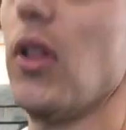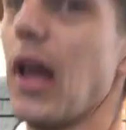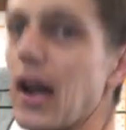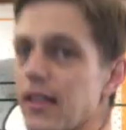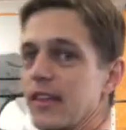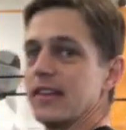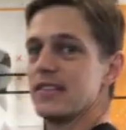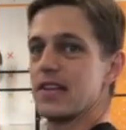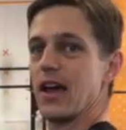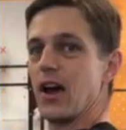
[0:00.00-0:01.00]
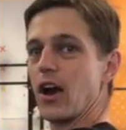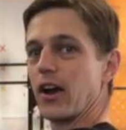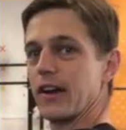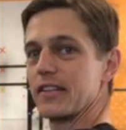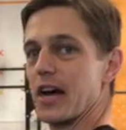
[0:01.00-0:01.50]
lot of these are
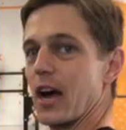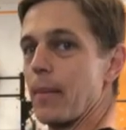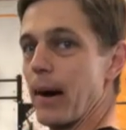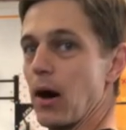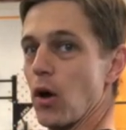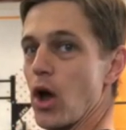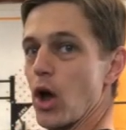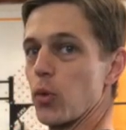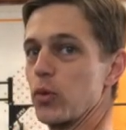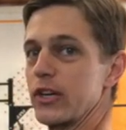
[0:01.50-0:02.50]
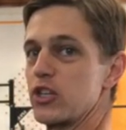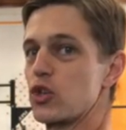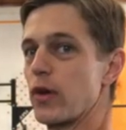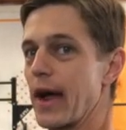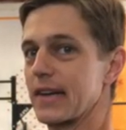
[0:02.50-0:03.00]
going to talk about
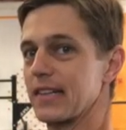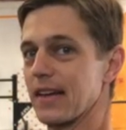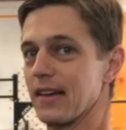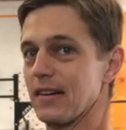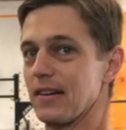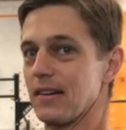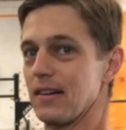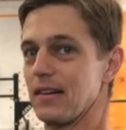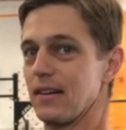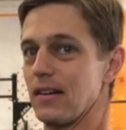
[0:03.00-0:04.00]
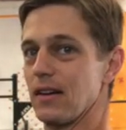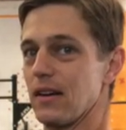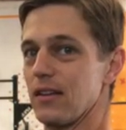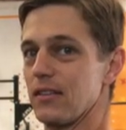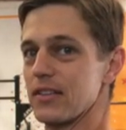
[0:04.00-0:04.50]
retracting
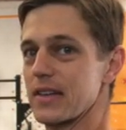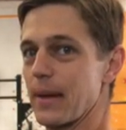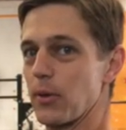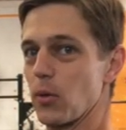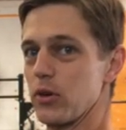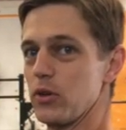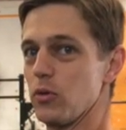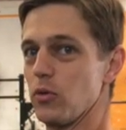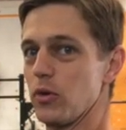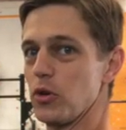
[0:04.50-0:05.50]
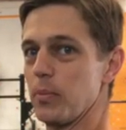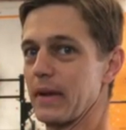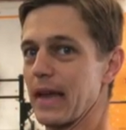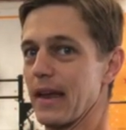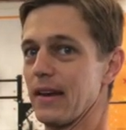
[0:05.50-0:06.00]
the scapula when you
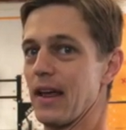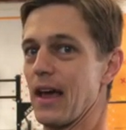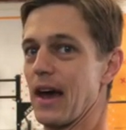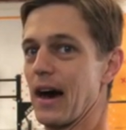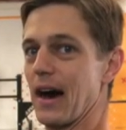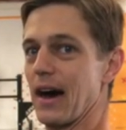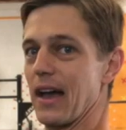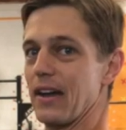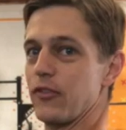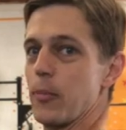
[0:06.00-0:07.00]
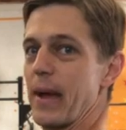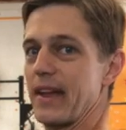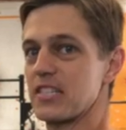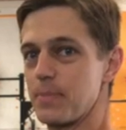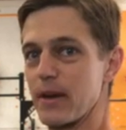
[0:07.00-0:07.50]
begin, and if you pay
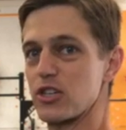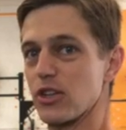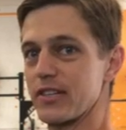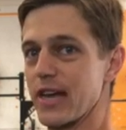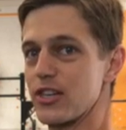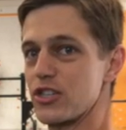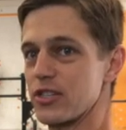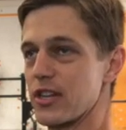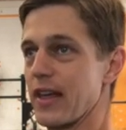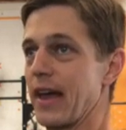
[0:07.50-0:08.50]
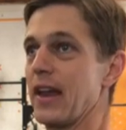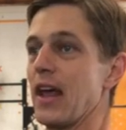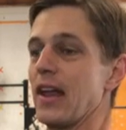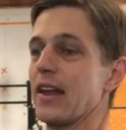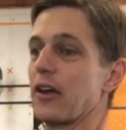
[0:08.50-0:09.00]
special attention to that,
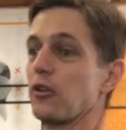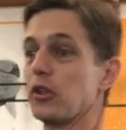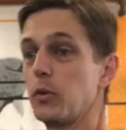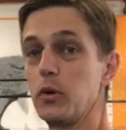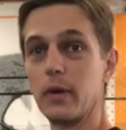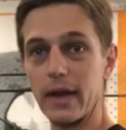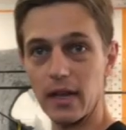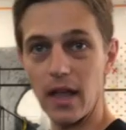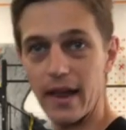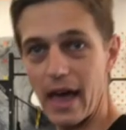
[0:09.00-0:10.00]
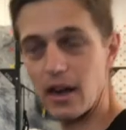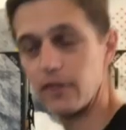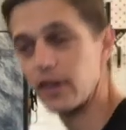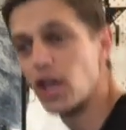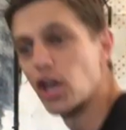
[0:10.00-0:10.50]
not only will you get a lot out of
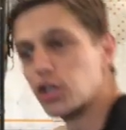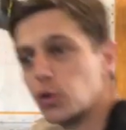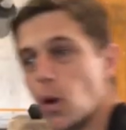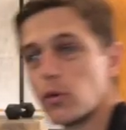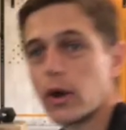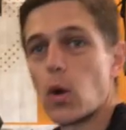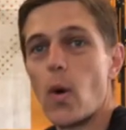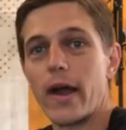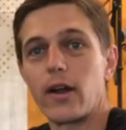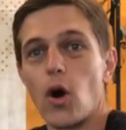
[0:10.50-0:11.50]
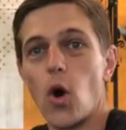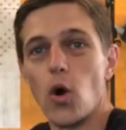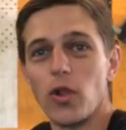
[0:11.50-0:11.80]
it, you won't require a whole